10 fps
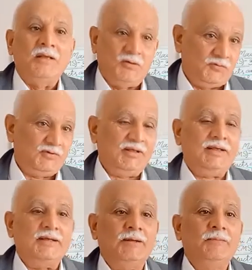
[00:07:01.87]
if you
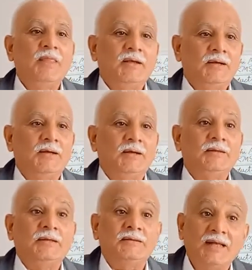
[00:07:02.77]
take
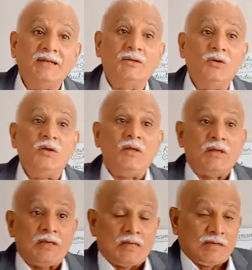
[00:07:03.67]
in that,
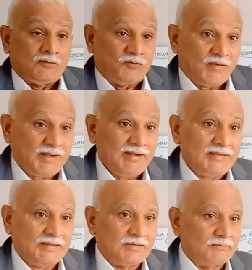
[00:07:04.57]

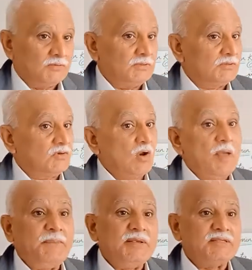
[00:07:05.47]
variety,
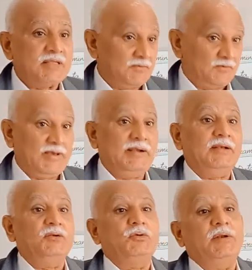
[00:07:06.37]
crop is same,
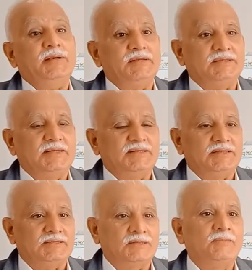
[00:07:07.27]
variety duration
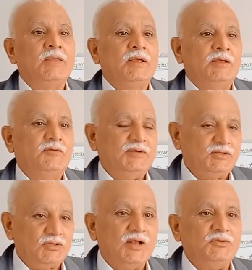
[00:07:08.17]
changes. If it
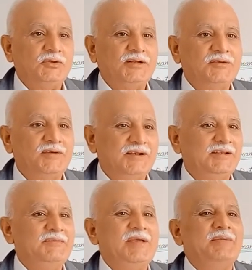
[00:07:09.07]
is short duration
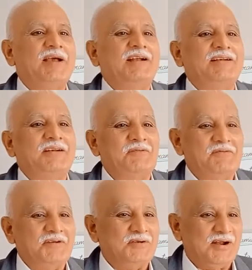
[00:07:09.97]
variety, maybe
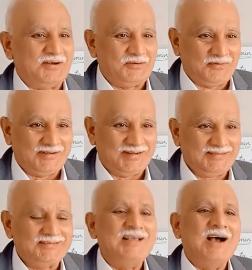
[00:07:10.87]
150 to 120
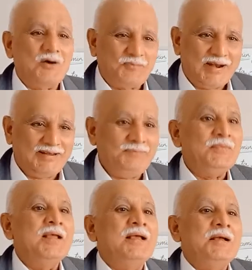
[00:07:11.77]
days of paddy.
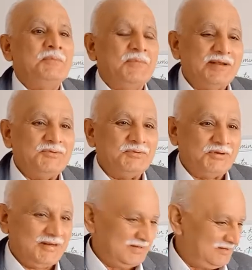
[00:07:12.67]
Medium
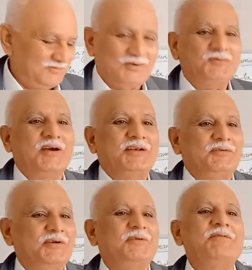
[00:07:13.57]
duration
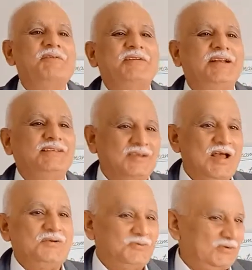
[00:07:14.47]
145 to 150 days,
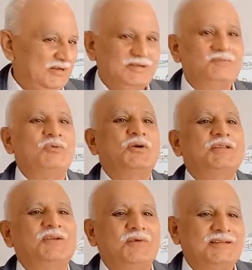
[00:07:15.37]
long duration more
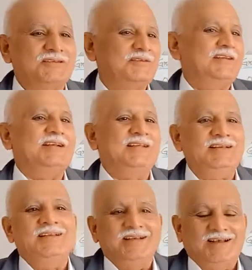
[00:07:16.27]
than 170 days.